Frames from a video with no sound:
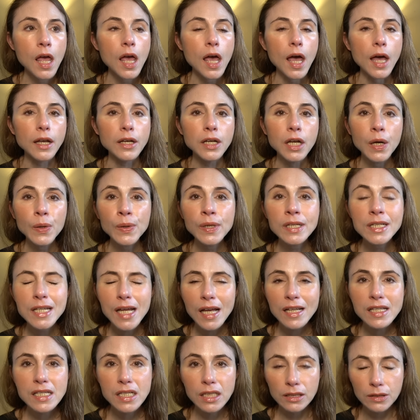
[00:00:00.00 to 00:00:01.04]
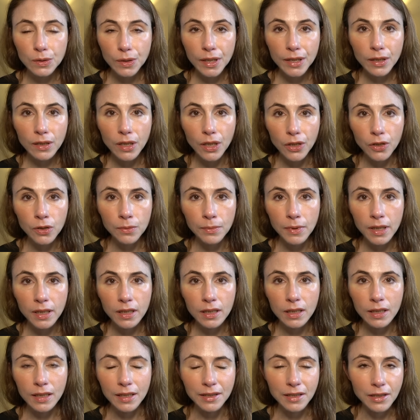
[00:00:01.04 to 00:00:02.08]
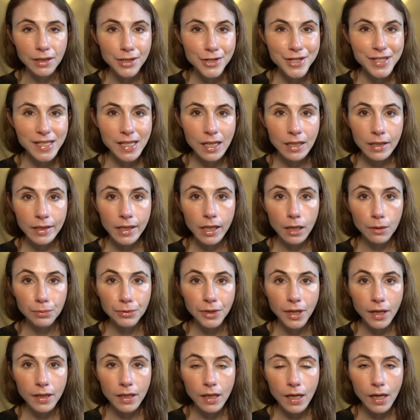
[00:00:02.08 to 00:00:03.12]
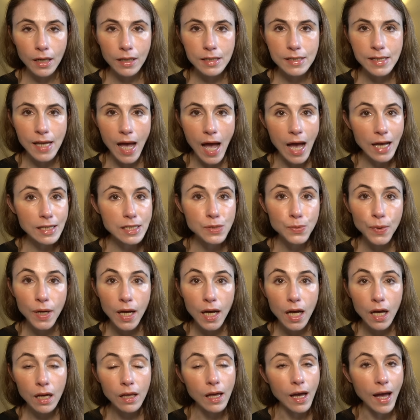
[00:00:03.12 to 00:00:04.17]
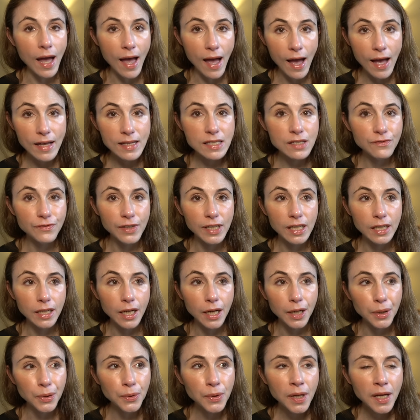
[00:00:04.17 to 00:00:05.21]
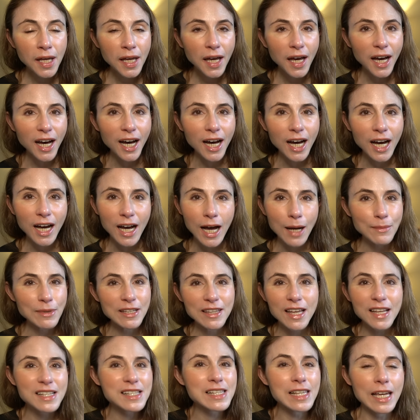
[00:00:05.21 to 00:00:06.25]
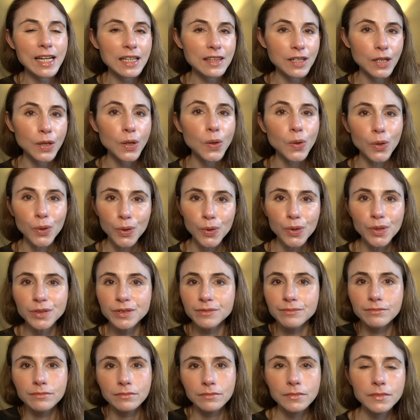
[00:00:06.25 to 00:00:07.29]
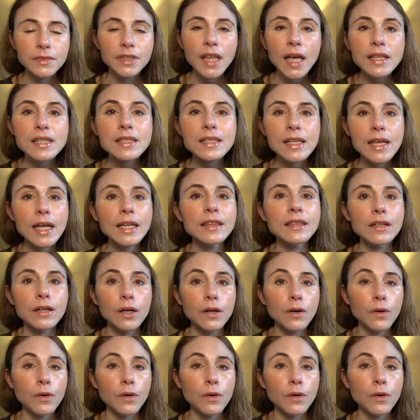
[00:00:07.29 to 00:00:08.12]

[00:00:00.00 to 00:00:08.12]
And no one does colloidal oatmeal in their skincare products as well as Aveeno. Uh, I mean, that's like their whole, that's like their